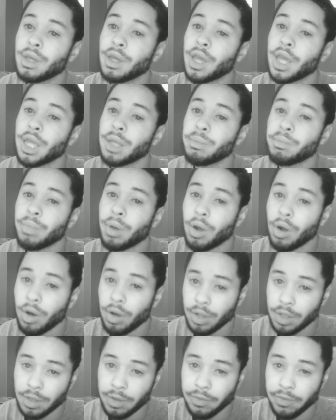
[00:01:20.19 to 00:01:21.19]
a
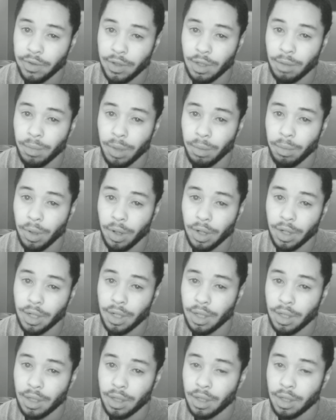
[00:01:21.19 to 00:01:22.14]
part of email marketing.